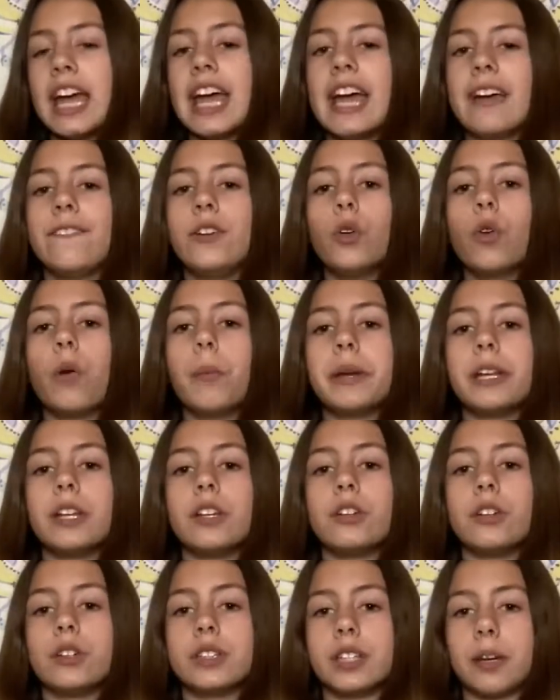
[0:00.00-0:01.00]
If you want me to
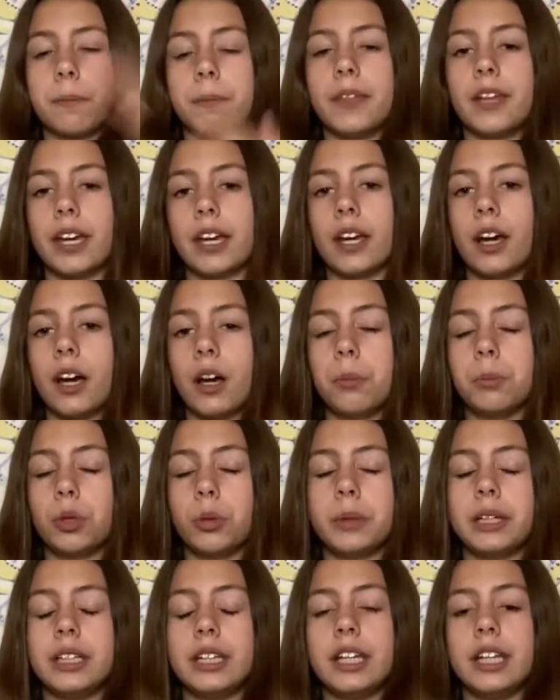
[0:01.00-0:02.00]
do something you'll
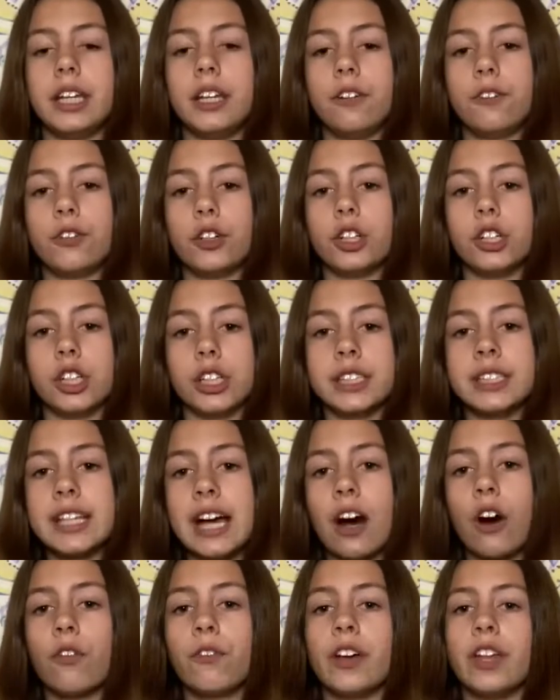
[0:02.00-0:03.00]
be needing for
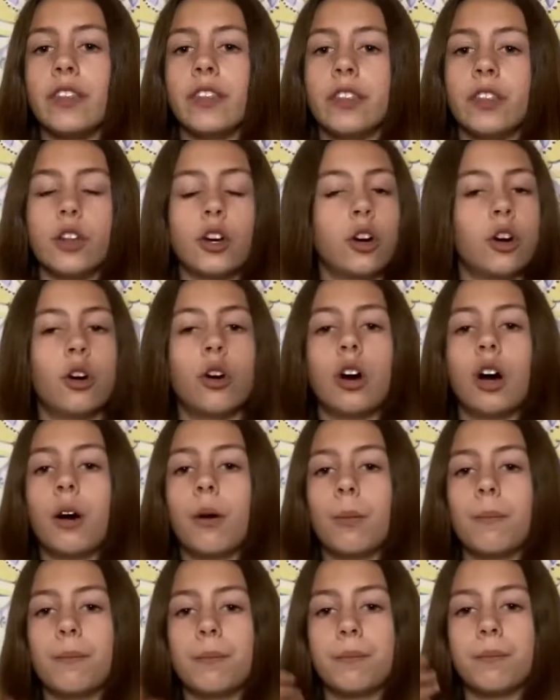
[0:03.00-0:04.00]
yourself and
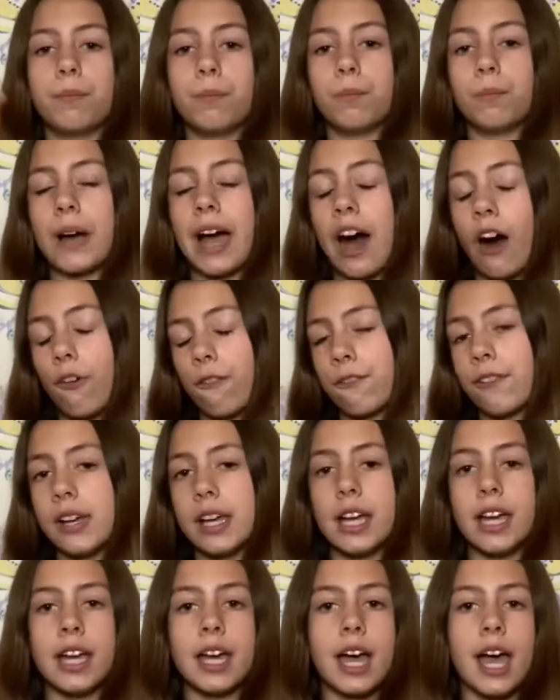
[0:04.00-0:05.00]
the
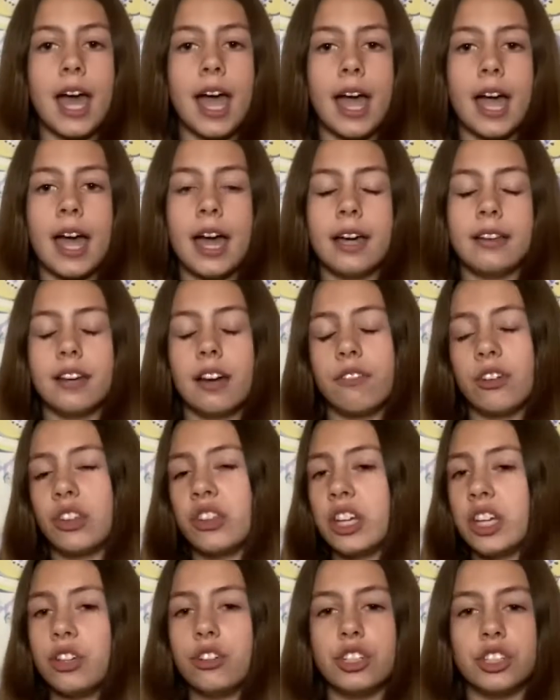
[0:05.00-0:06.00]
outfit and
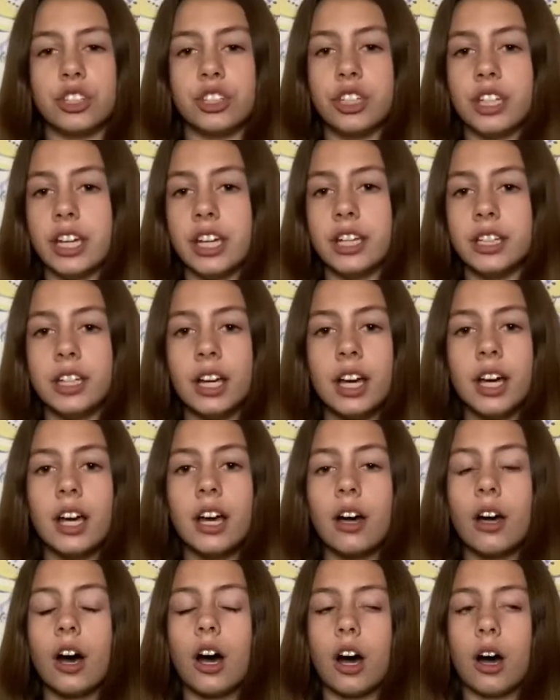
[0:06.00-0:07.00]
everything you just need
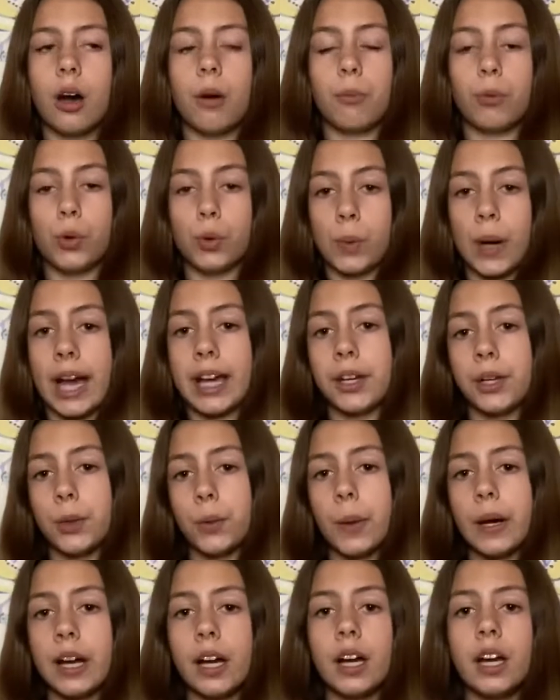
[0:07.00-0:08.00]
rider
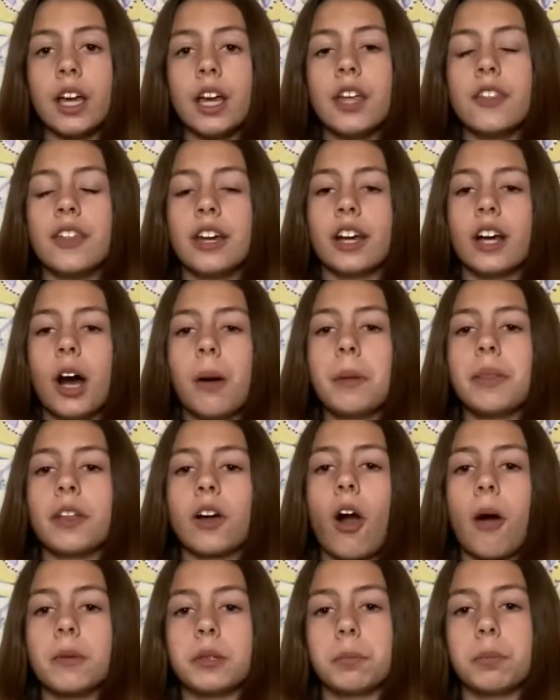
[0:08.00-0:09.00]
wear, then comment in the
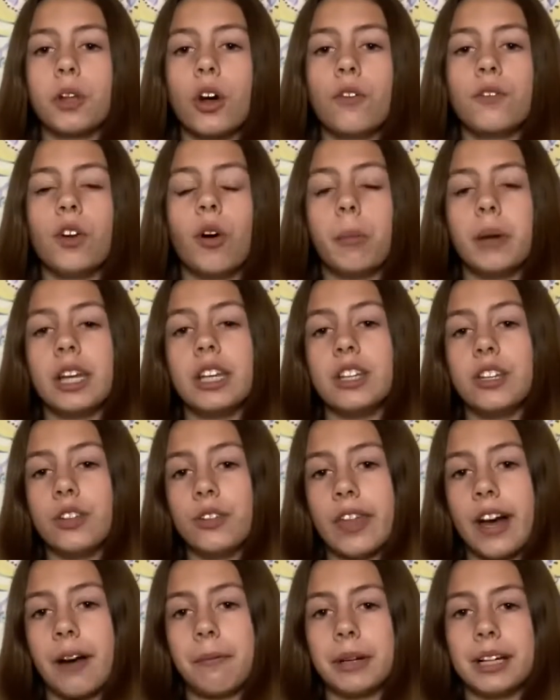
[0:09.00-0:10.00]
comments below if you want me to do
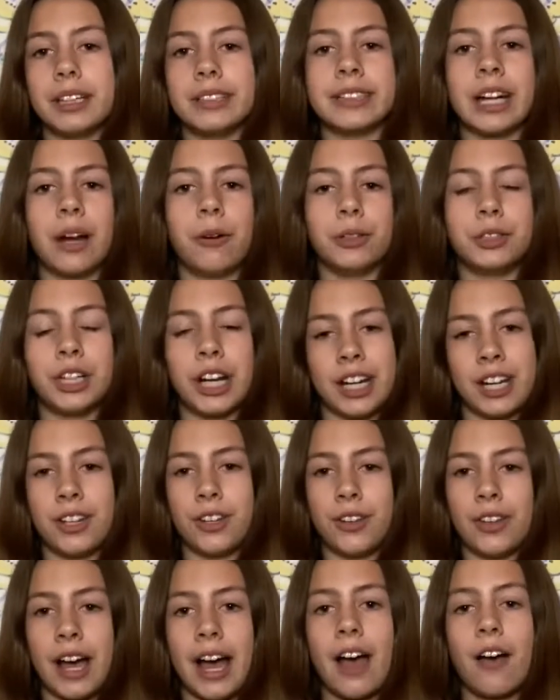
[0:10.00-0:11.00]
that, because I will try to
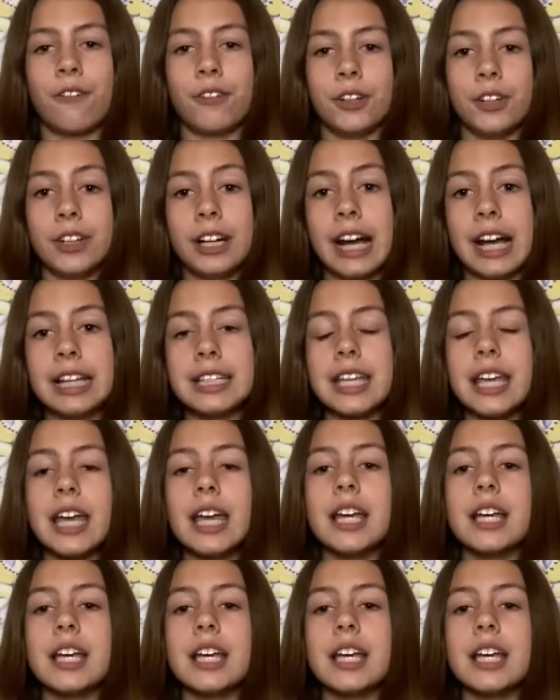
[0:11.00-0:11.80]
do that for you guys.